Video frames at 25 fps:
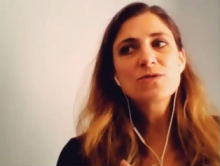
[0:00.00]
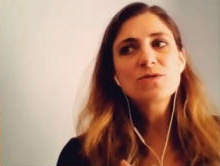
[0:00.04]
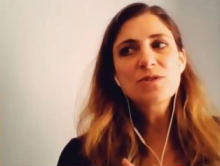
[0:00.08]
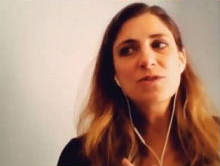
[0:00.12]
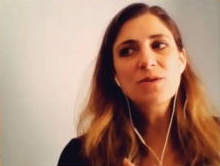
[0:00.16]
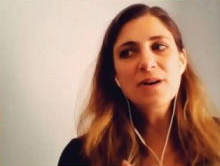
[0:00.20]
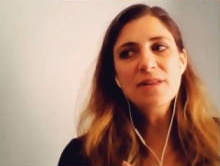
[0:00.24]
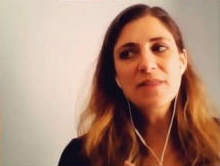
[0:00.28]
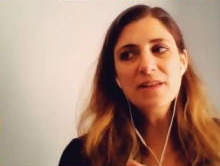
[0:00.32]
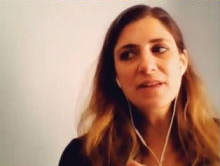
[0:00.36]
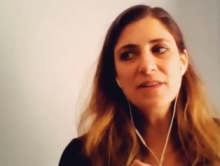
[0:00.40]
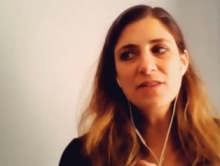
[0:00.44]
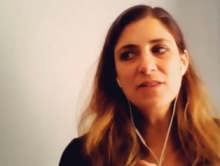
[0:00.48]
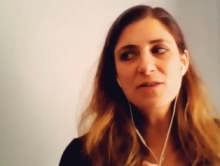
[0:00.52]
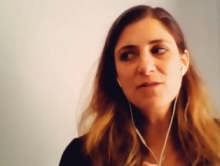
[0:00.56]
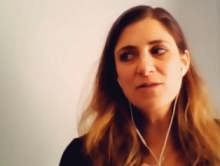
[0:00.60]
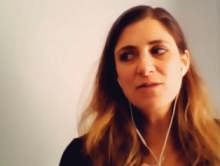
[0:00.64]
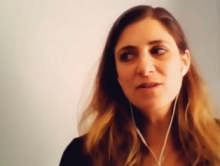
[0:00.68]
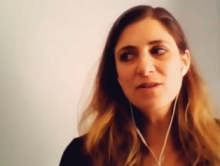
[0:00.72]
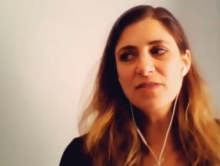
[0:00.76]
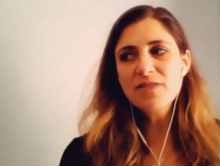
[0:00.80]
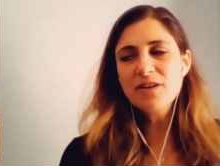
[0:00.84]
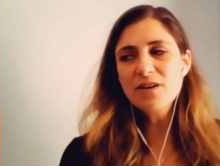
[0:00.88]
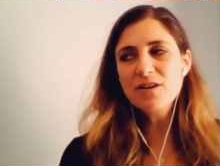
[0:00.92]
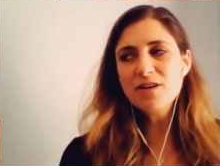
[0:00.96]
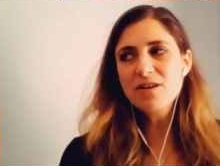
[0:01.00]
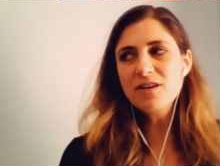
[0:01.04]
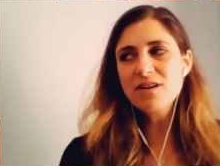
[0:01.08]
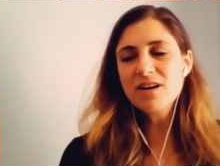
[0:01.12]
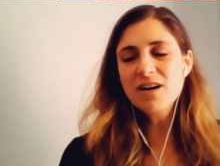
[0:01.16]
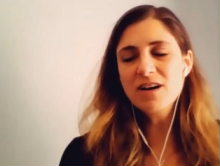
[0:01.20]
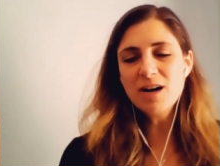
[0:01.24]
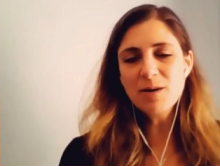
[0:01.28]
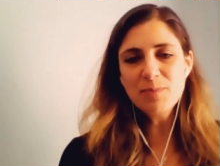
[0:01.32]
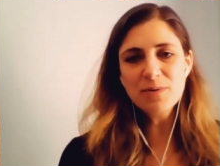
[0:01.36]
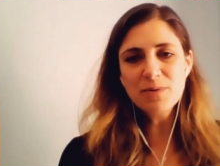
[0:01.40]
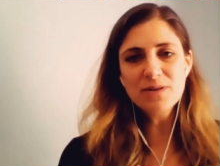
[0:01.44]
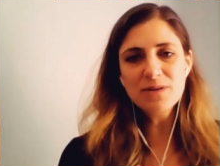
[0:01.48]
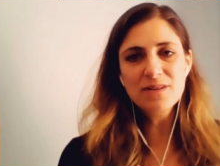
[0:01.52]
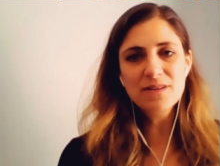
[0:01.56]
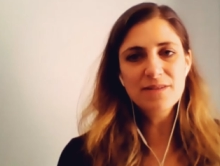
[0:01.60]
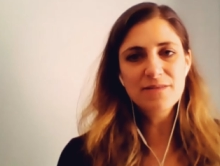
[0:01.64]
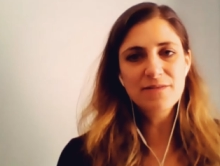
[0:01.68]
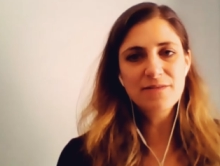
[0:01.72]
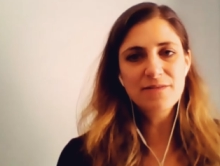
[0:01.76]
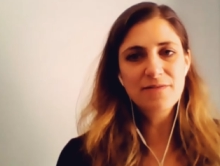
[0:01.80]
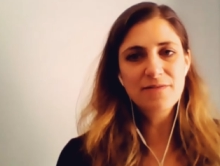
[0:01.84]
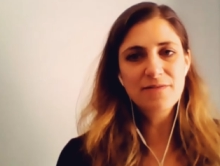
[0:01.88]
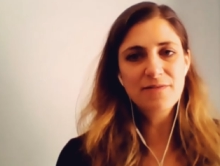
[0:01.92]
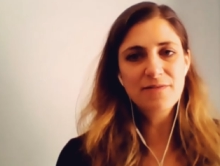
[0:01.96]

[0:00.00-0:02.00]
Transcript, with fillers: so I think there are a couple of